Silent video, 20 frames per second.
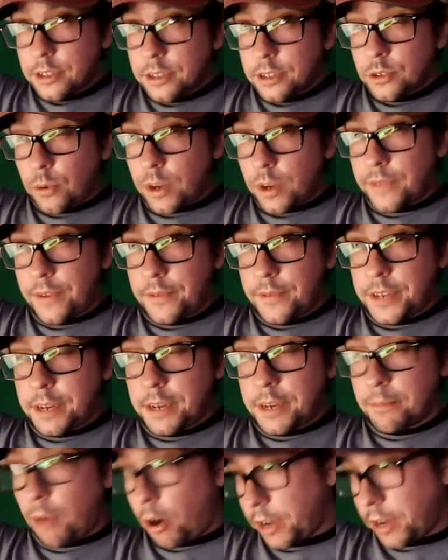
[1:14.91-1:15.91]

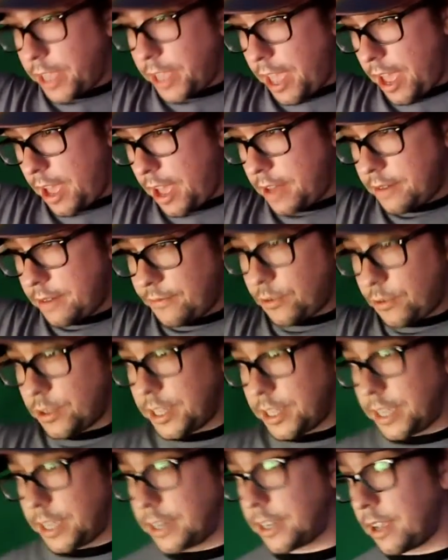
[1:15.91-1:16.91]
2015 Marty hat for
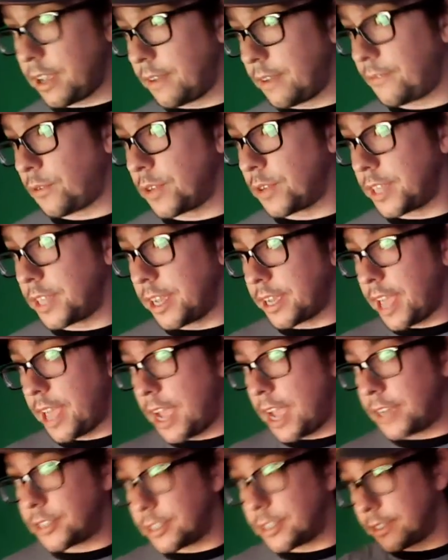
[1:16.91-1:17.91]
the
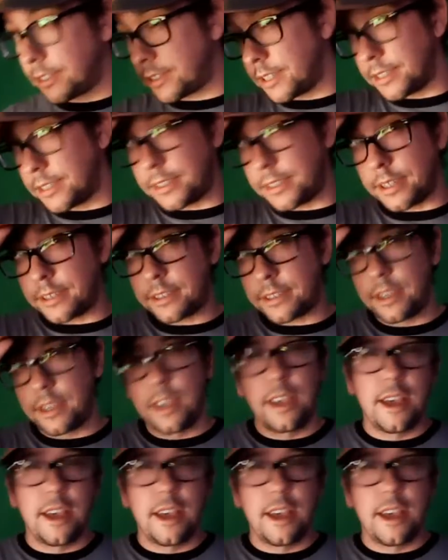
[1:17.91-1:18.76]
occasion, since it's,